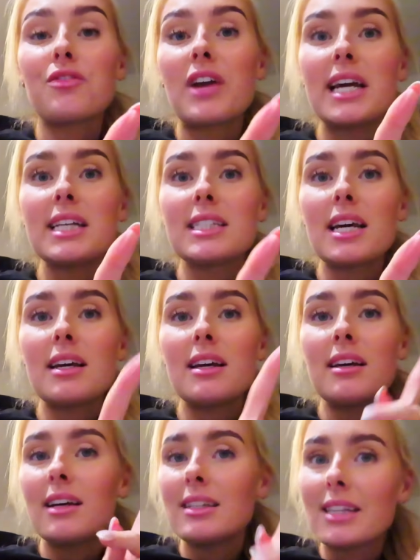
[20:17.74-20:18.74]

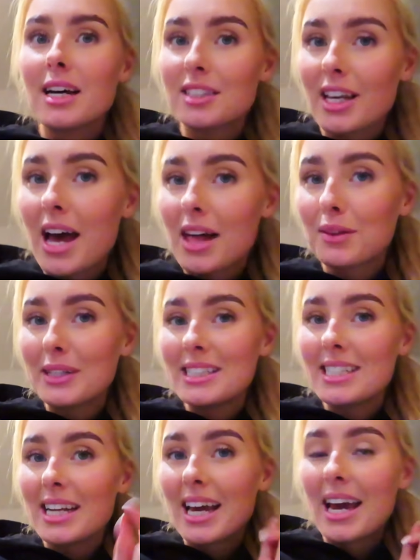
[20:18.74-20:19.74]
Friday, it's actually Halloween
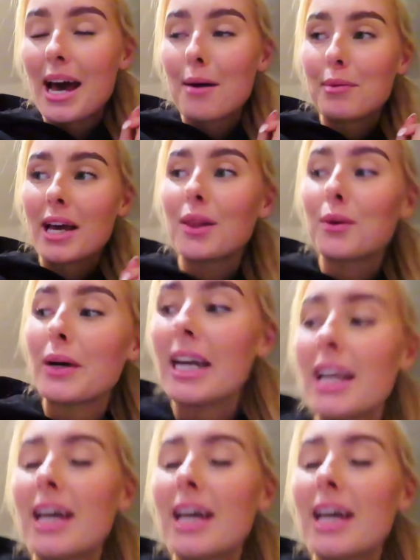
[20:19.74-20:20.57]
today, happy Halloween.